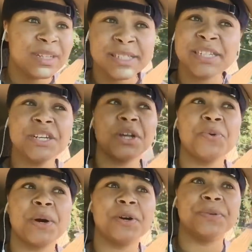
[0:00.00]
still
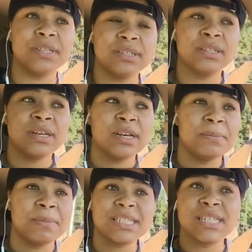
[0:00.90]
don't want
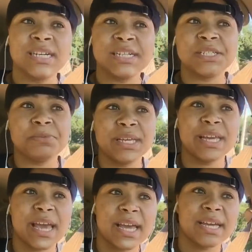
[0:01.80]
my son to be
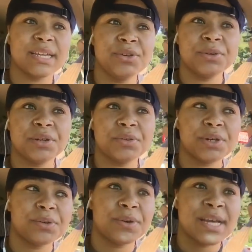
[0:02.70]
gay and
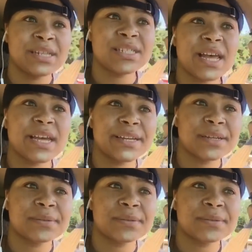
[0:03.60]
do. And it's like,